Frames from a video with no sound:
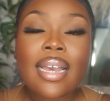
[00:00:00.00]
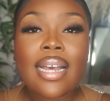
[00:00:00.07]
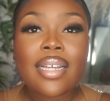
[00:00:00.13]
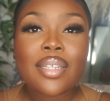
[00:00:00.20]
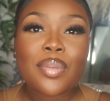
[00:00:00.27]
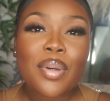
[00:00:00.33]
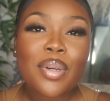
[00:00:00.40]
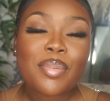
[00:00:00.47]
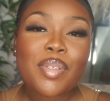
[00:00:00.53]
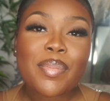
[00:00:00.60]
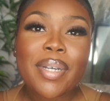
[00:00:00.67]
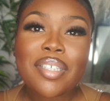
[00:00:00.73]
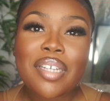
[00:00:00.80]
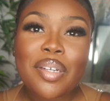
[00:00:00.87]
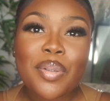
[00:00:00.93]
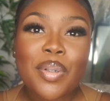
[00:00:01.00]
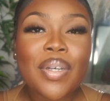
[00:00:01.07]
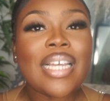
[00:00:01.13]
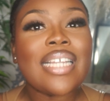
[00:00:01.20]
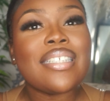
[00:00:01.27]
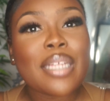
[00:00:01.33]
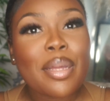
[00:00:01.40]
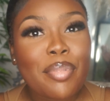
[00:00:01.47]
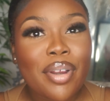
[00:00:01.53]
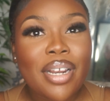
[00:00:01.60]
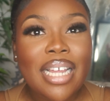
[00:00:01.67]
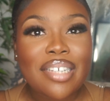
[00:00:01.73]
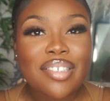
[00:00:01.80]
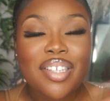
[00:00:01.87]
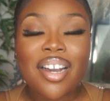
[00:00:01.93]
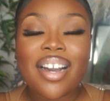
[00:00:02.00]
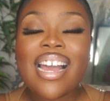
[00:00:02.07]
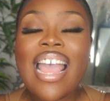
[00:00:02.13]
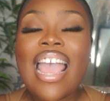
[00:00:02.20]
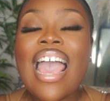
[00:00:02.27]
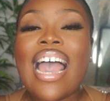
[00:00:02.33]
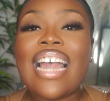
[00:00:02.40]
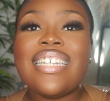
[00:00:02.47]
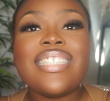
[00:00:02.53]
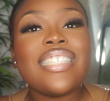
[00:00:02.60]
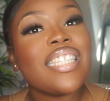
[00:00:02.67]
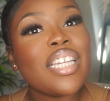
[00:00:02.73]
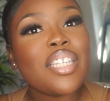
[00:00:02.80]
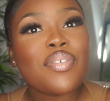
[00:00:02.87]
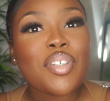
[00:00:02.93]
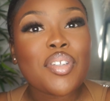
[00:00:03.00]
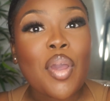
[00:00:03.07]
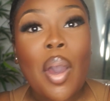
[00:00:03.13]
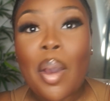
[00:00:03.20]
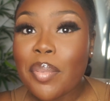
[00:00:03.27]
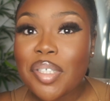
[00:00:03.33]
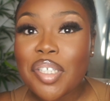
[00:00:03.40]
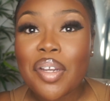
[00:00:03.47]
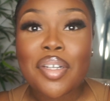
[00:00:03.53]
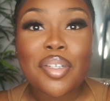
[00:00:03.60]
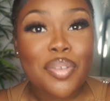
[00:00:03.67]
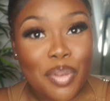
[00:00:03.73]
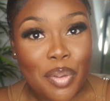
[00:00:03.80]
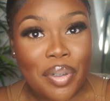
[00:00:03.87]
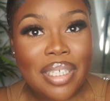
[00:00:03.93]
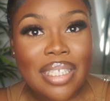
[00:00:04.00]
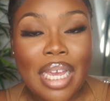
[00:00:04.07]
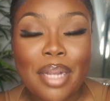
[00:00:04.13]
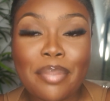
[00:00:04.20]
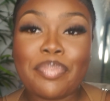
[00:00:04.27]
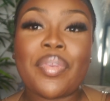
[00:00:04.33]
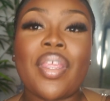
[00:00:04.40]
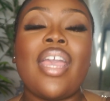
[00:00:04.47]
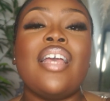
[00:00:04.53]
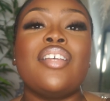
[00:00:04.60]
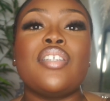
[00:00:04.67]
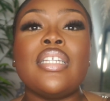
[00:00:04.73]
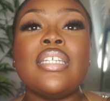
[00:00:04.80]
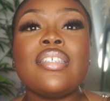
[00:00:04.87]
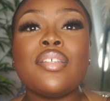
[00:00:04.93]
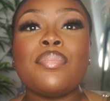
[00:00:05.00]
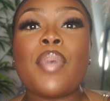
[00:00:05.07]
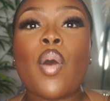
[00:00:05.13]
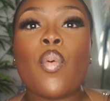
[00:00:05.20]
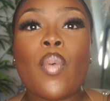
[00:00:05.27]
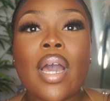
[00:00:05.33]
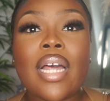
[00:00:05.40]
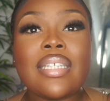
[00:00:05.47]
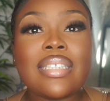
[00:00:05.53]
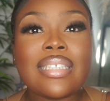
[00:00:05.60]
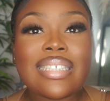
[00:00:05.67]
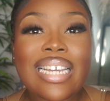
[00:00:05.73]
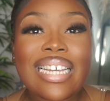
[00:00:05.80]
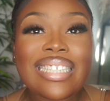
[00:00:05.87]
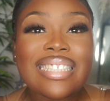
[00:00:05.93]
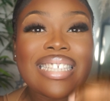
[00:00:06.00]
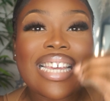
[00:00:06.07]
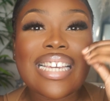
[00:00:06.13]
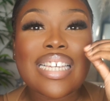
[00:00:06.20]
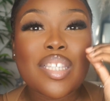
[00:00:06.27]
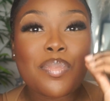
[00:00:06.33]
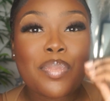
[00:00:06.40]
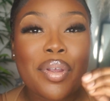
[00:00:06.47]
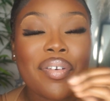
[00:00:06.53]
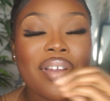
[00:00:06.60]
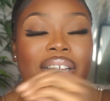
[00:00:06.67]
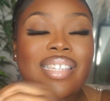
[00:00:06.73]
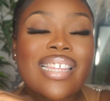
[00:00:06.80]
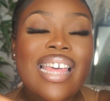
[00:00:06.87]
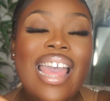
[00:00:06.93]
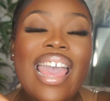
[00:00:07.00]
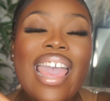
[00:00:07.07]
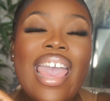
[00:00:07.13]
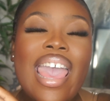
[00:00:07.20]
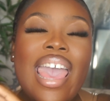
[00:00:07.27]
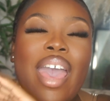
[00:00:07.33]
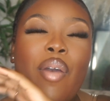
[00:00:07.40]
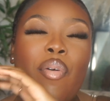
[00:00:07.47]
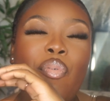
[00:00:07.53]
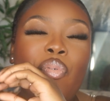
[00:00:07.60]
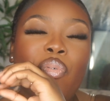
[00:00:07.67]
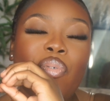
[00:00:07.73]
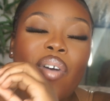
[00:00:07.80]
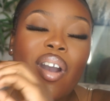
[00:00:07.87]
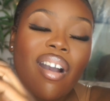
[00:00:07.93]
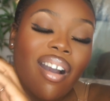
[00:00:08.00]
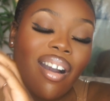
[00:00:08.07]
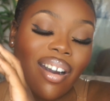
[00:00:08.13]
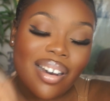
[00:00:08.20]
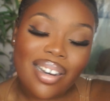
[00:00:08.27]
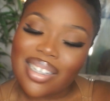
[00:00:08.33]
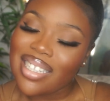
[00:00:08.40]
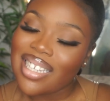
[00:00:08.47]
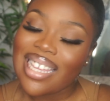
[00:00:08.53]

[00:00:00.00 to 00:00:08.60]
Hi guys, welcome to my channel. It's DeborahAlexia, and in today's video I'll be sharing a story time. So this is my worst date experience ever.